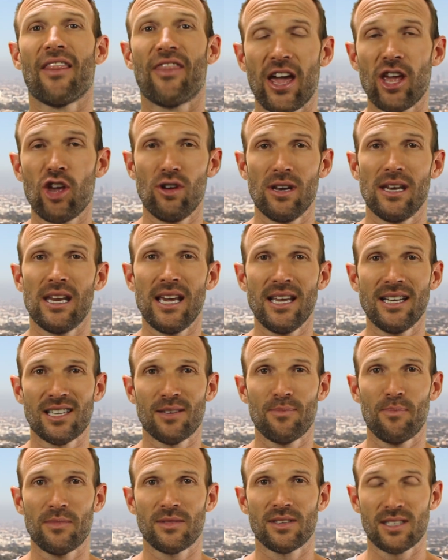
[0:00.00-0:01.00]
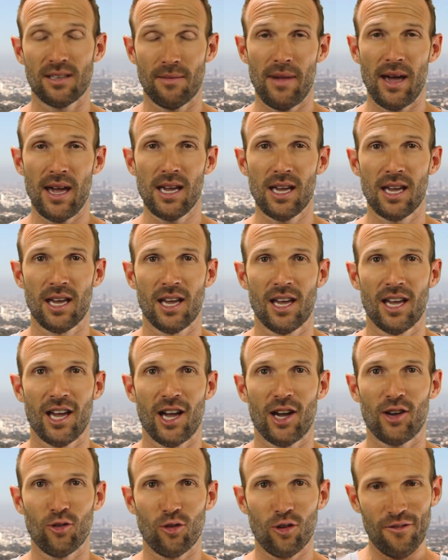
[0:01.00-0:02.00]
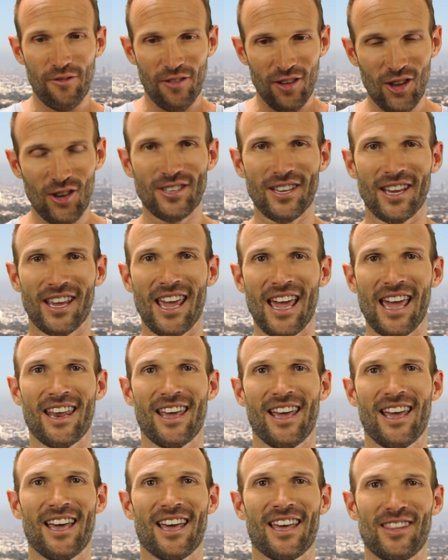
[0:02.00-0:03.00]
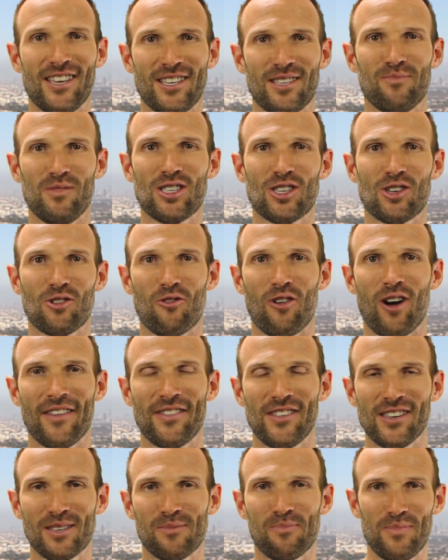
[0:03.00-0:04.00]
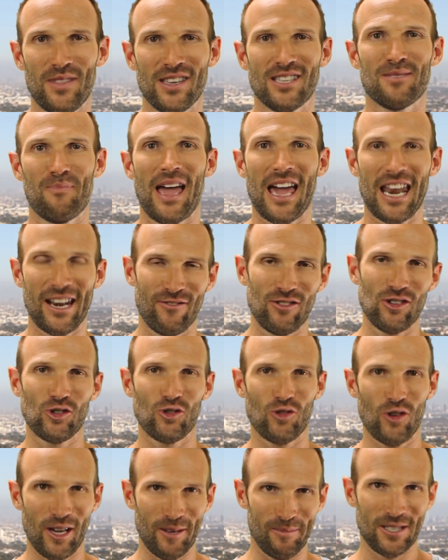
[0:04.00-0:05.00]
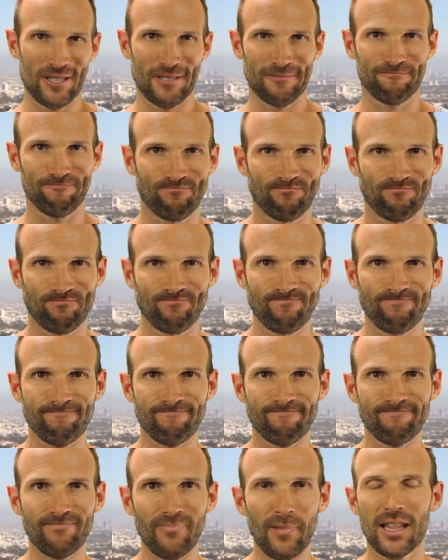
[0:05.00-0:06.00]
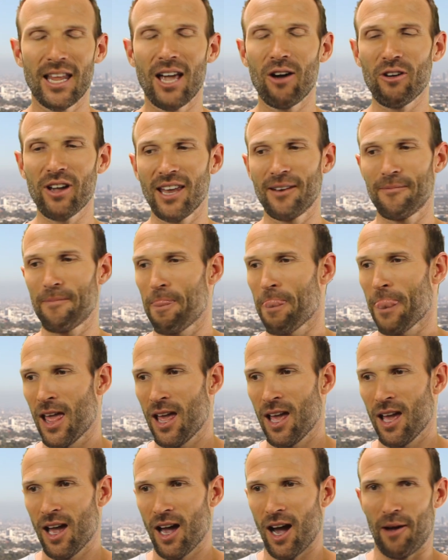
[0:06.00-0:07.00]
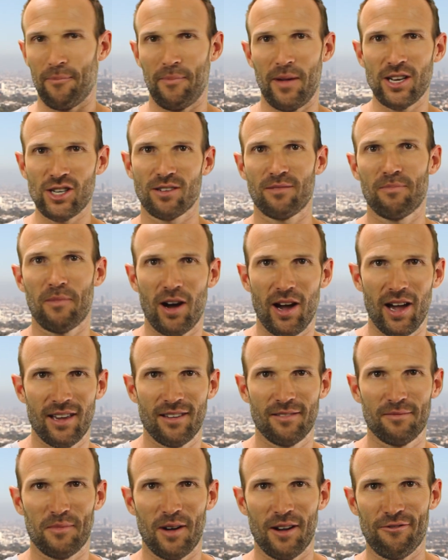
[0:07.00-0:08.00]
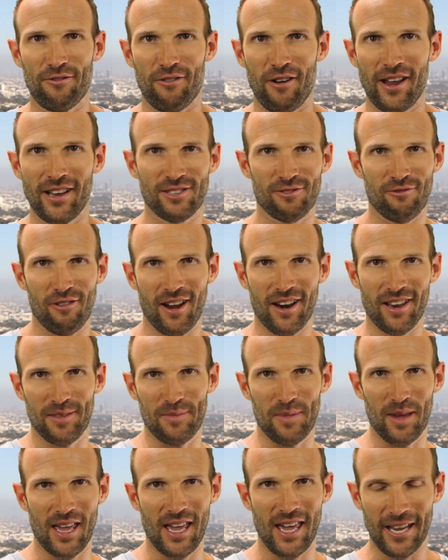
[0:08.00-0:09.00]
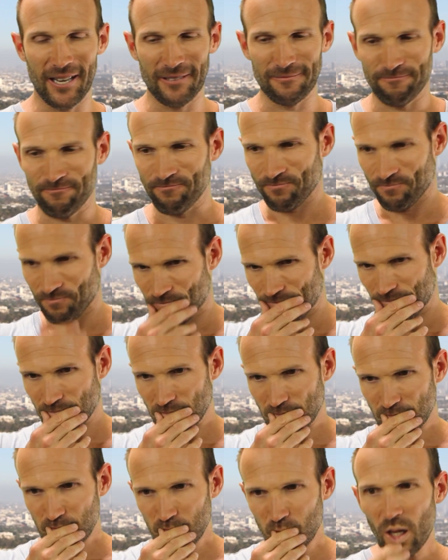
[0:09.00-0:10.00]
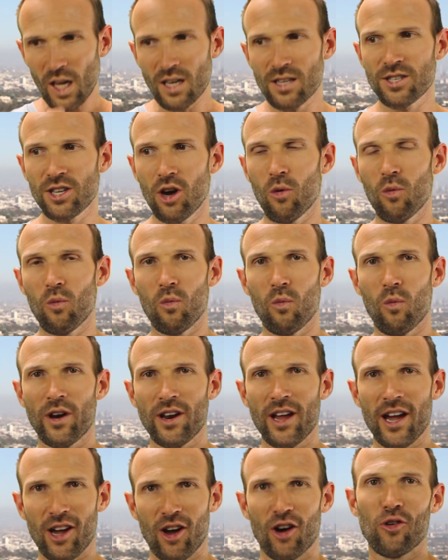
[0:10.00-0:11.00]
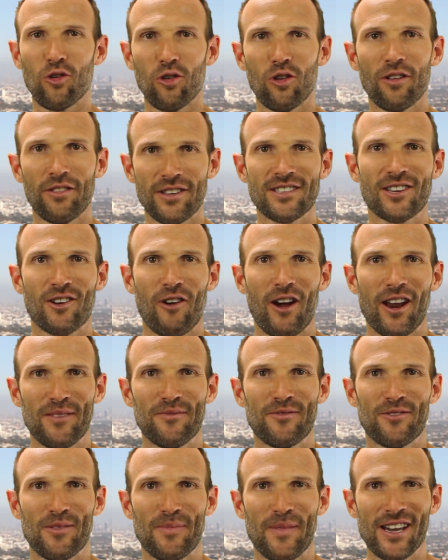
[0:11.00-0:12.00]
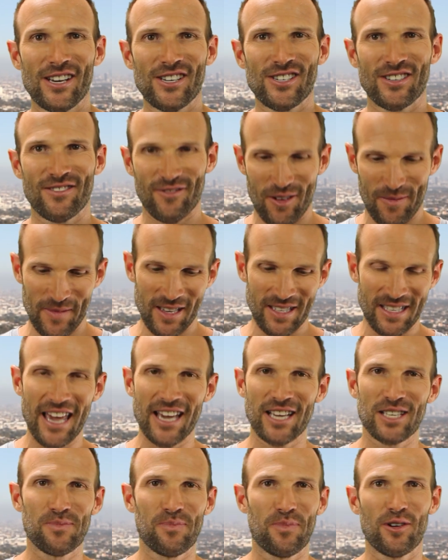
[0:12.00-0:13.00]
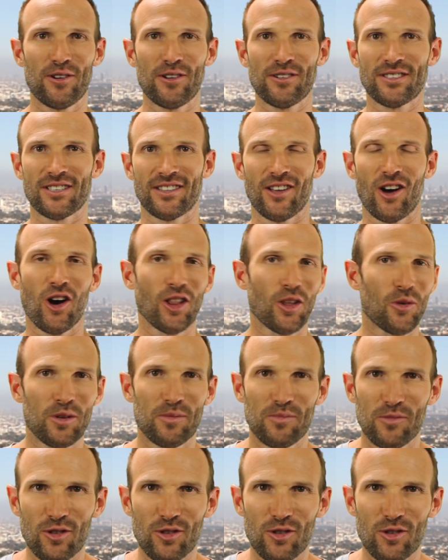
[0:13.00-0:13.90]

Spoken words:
that you need to make in order for you to get this Mr. Right, this man of your dreams. Now again, I mentioned my friends right at the beginning. So when I got all of this great information from these experts and Hollywood